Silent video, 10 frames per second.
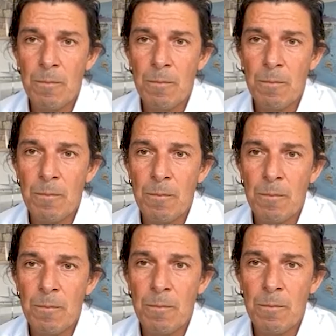
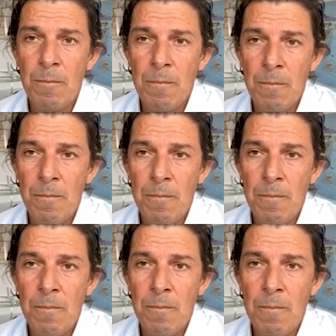
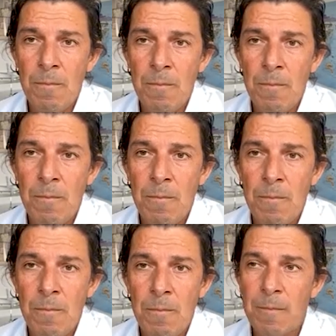
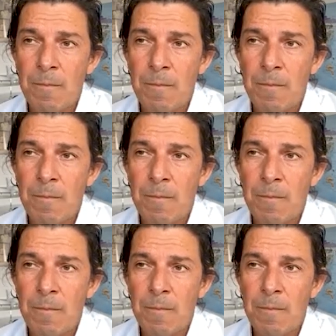
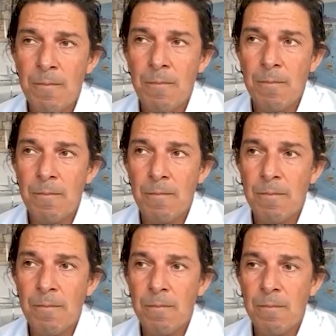
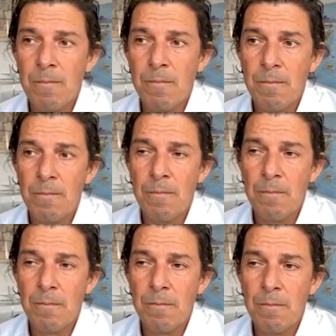
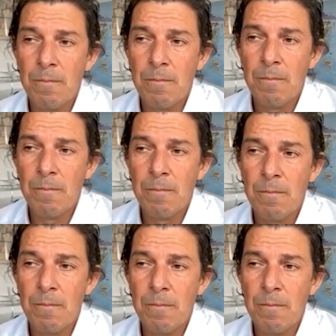
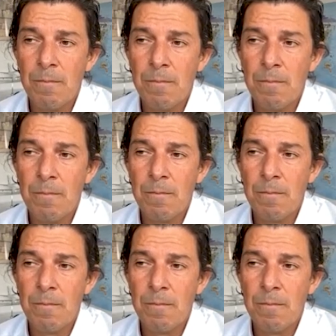(silent)